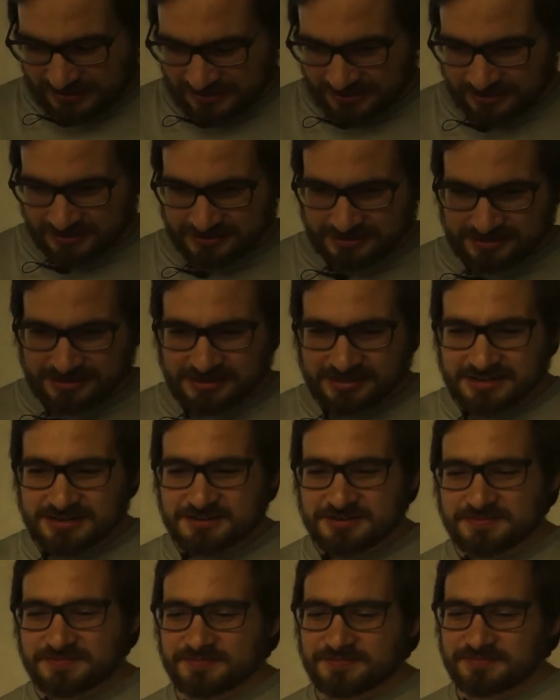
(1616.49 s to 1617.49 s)
And
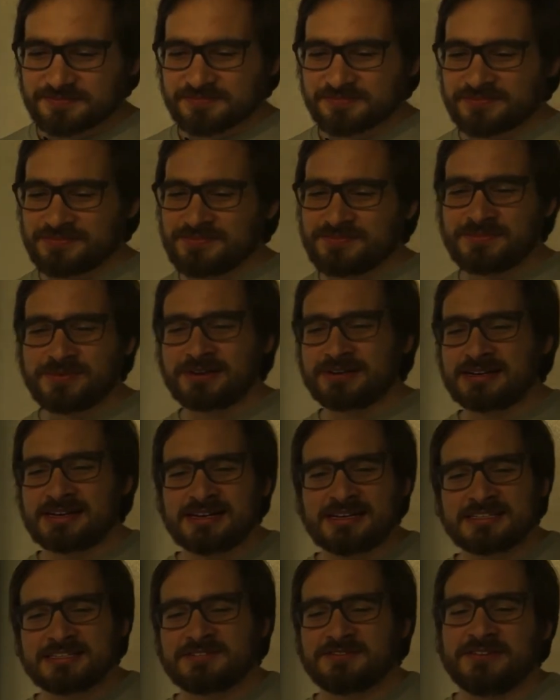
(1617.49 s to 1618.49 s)
then one
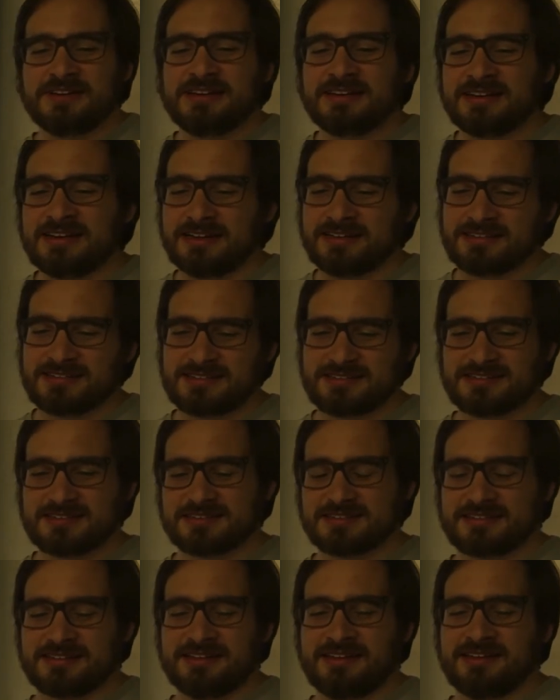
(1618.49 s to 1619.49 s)
last thing
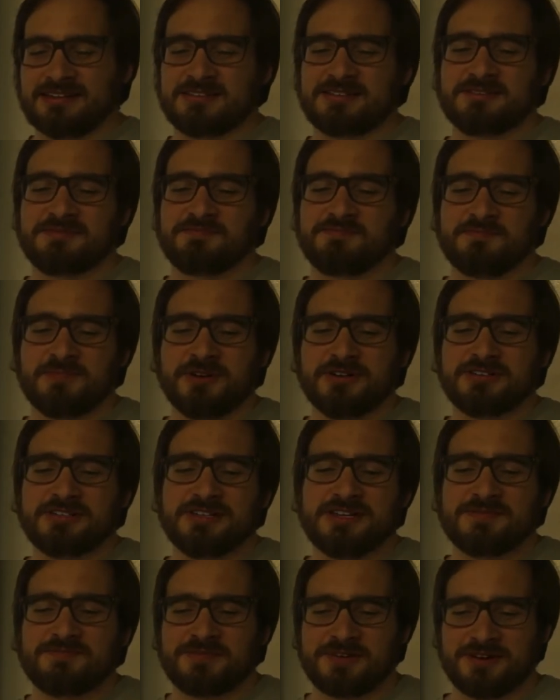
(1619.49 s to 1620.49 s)
that's
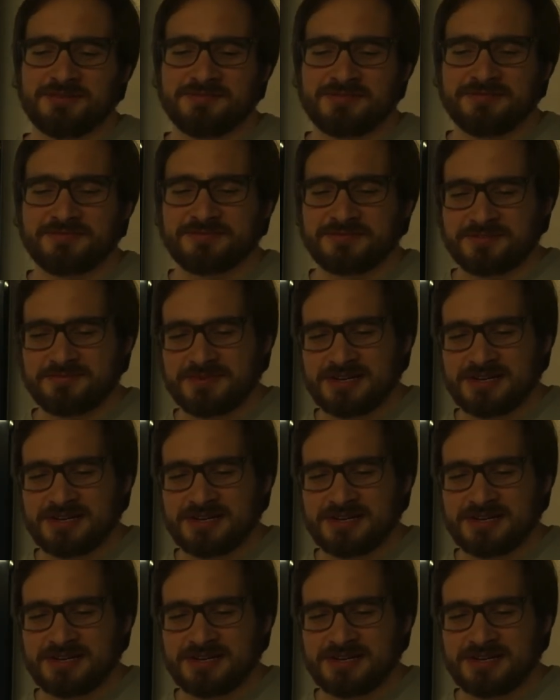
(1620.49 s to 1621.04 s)
mostly a problem for